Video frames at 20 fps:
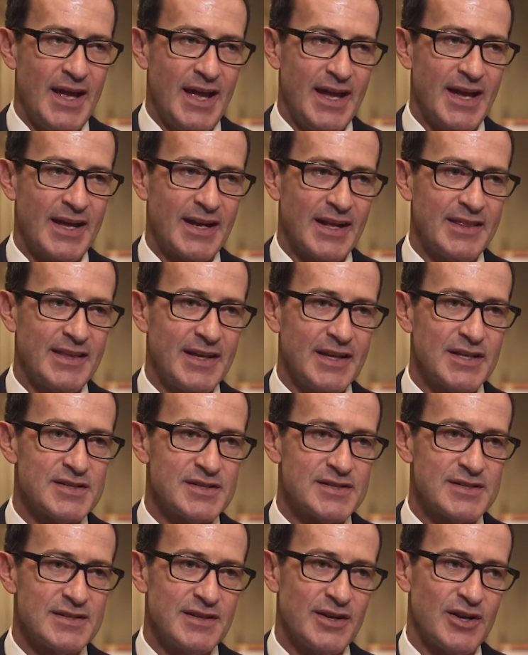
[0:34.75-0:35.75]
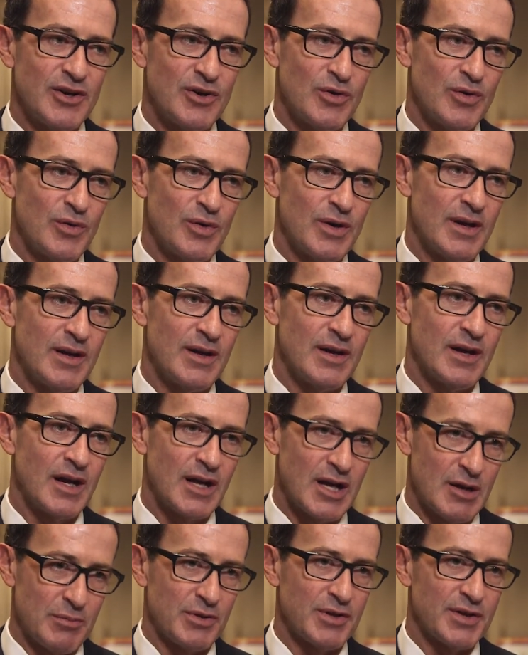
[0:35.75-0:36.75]
And I think it's, you know,
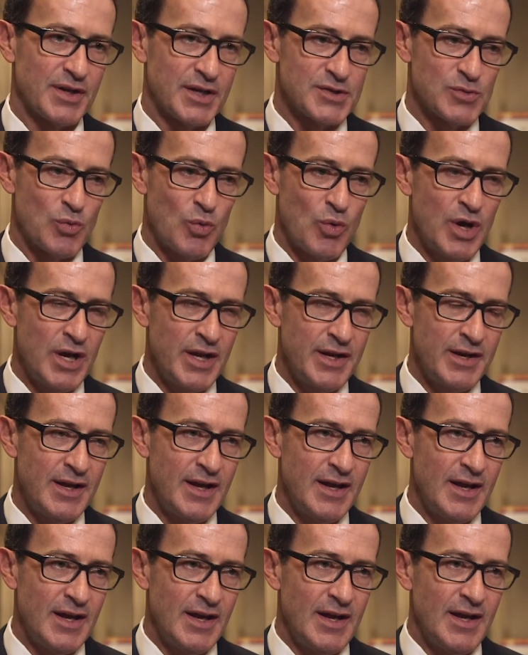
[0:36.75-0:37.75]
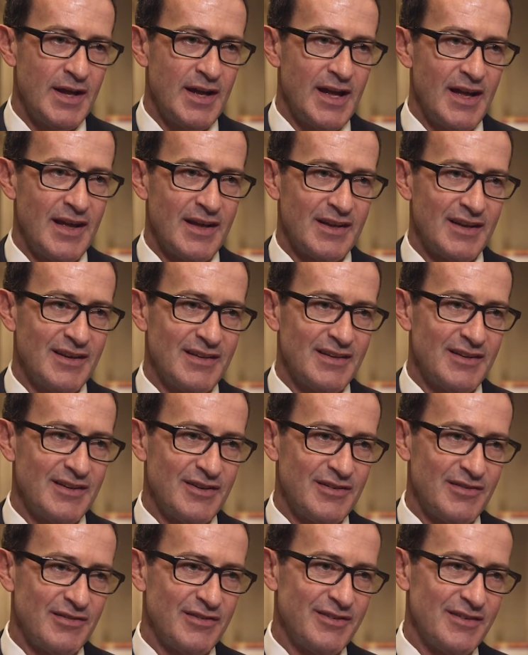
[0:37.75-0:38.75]
a couple things. One,
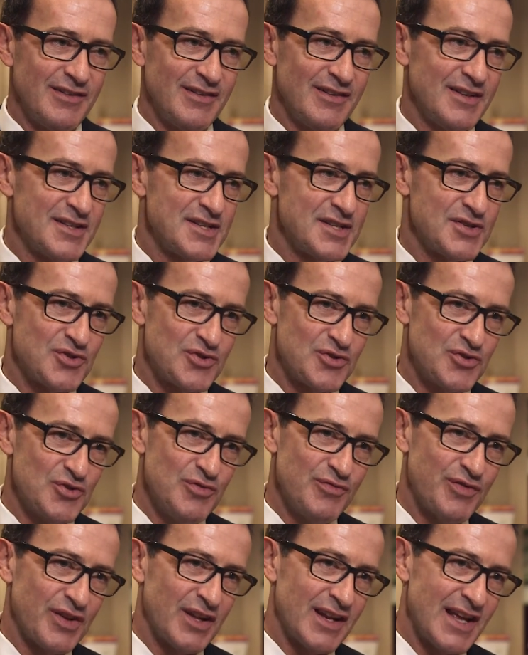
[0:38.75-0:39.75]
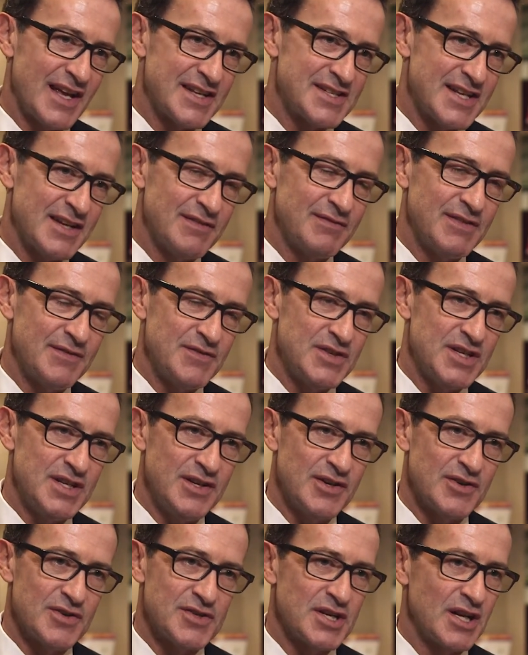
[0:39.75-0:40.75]
it's true for the last 10,
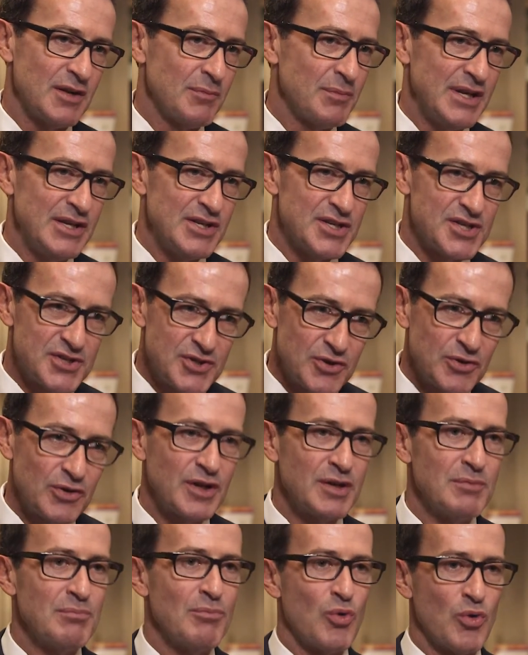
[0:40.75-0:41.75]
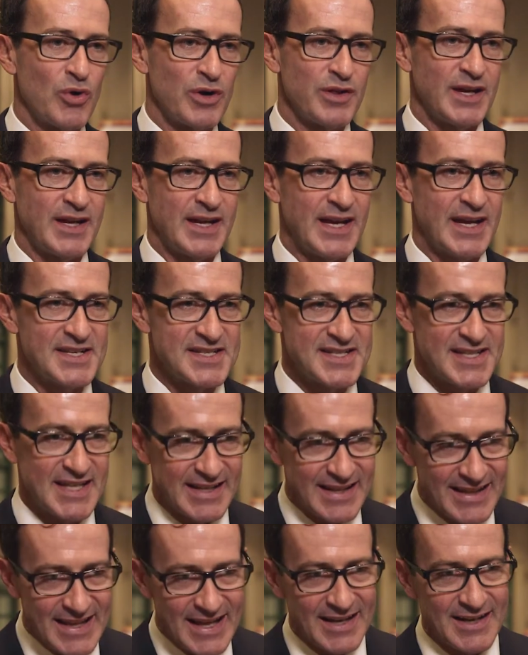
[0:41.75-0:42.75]
15 years, it'll be certainly more the case
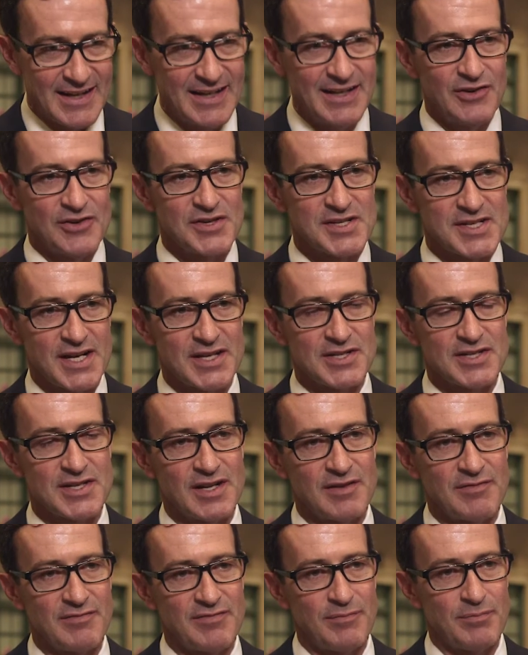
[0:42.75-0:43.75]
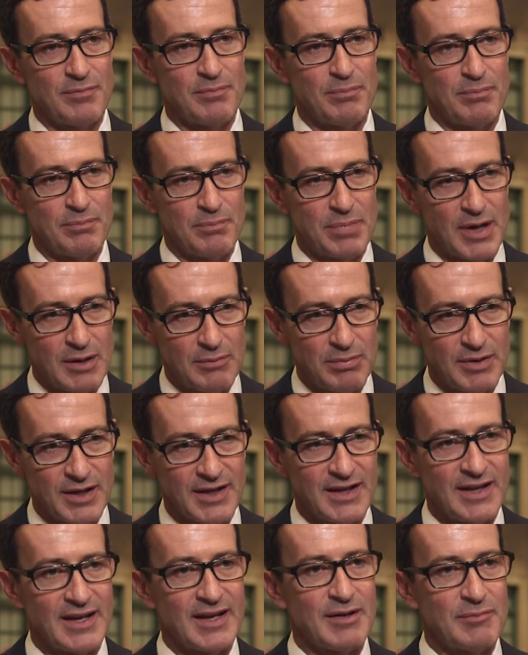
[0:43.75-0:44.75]
that that intersection of
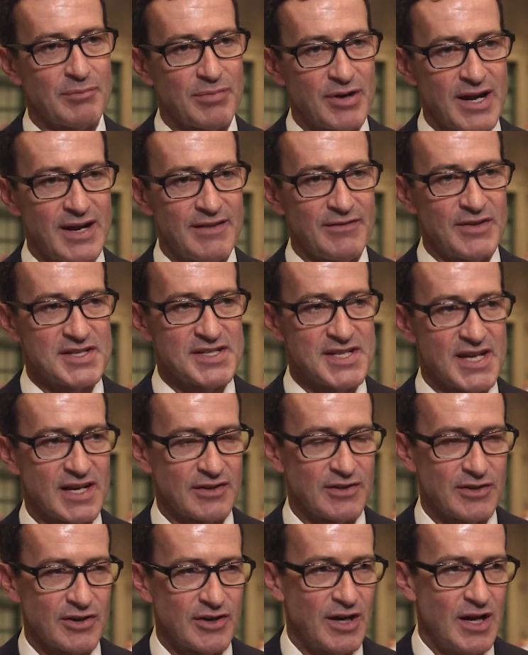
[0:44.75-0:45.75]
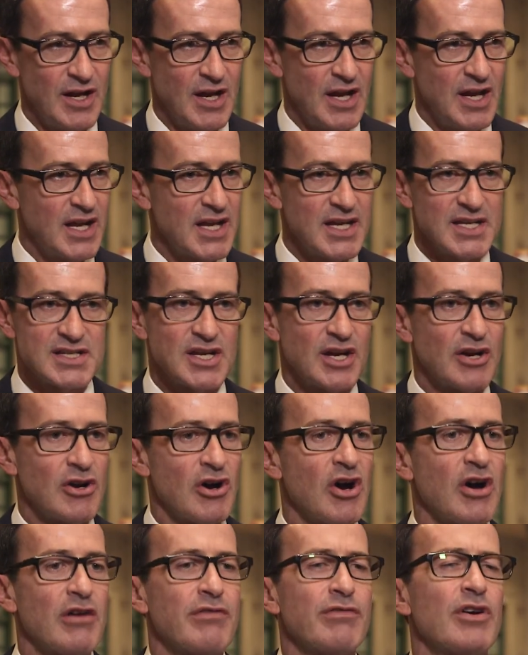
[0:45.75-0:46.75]
public and private sector is going to
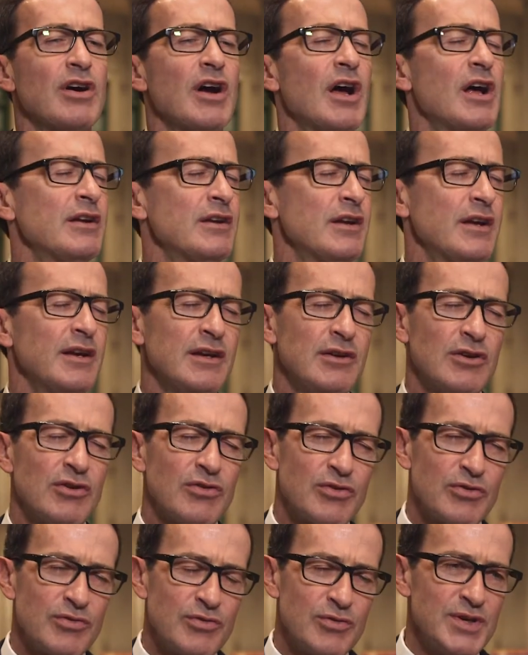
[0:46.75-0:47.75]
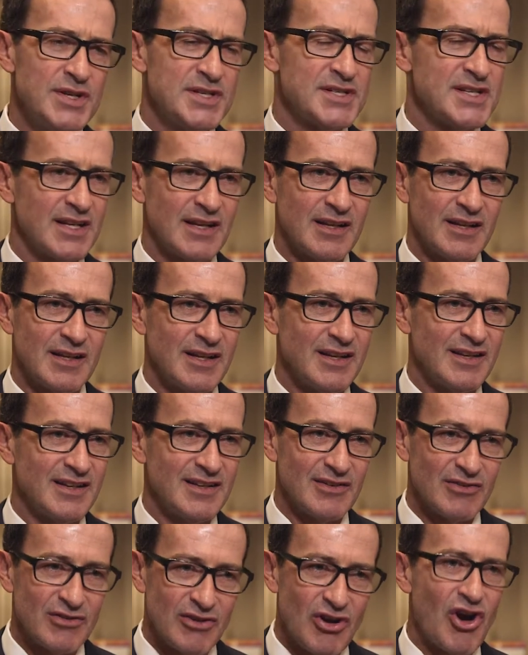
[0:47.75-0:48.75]
offer an
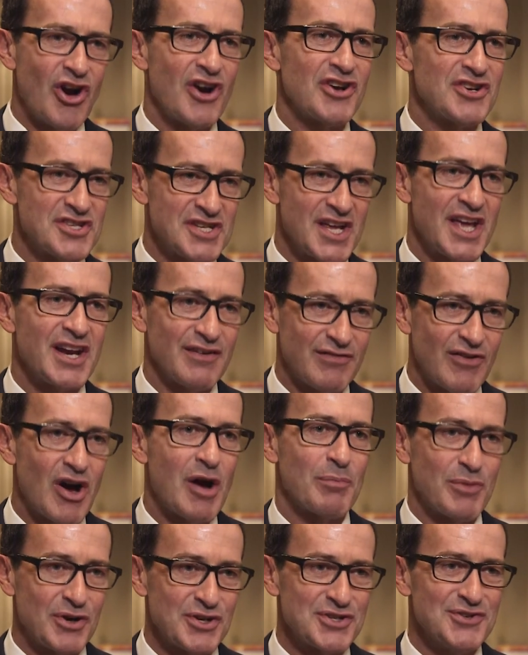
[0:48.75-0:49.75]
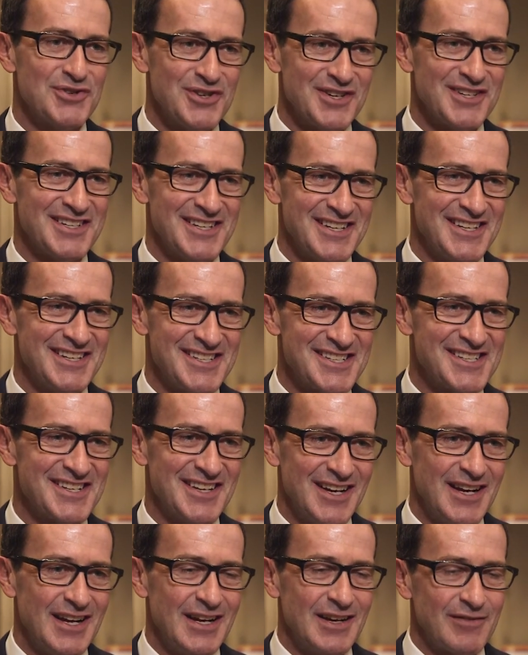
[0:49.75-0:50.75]
increasingly large set of opportunities
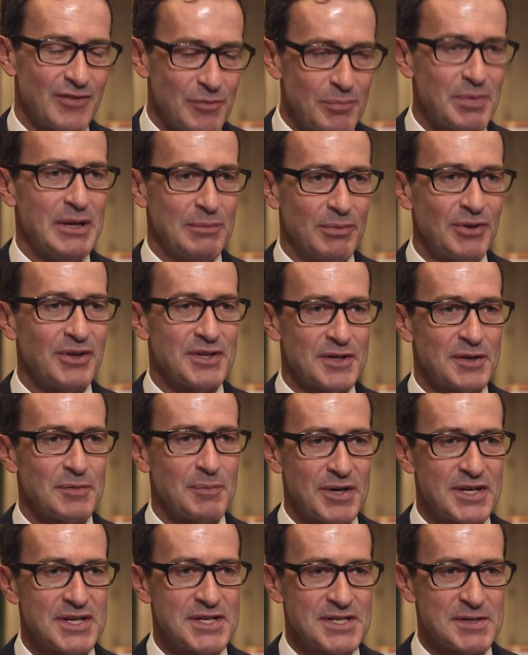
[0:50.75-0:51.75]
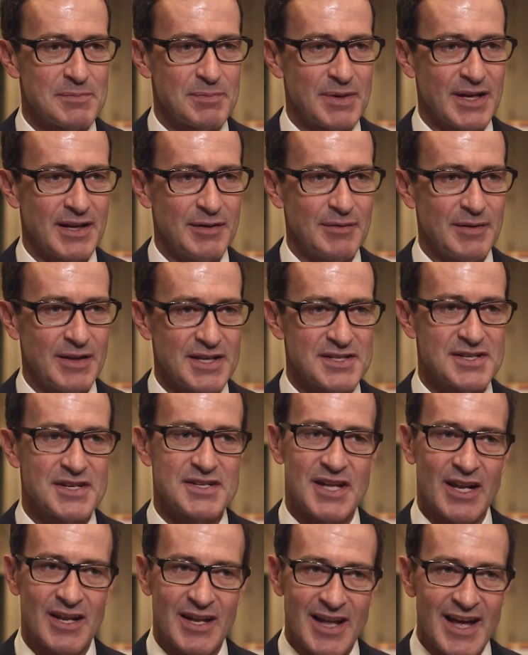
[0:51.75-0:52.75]
for people to participate, because
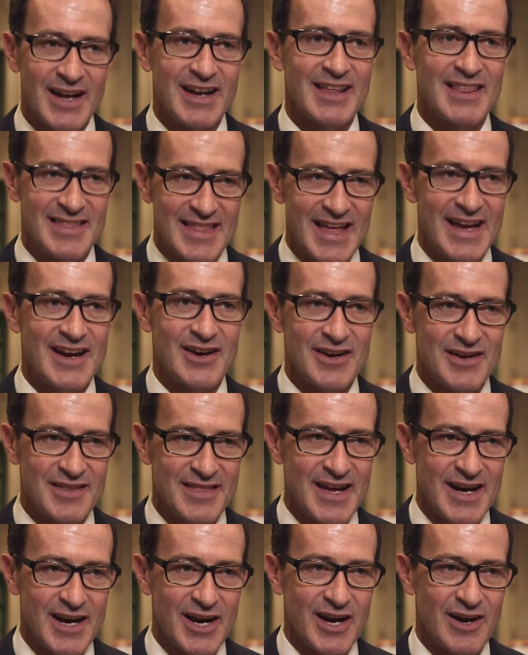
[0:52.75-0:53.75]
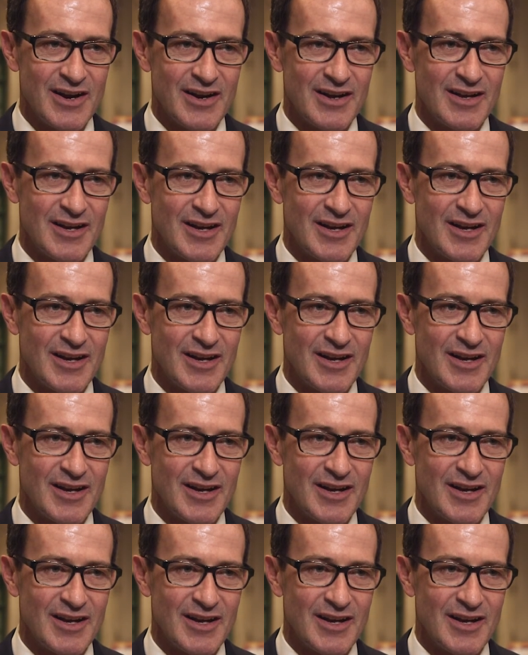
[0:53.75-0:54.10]
there's a lot of there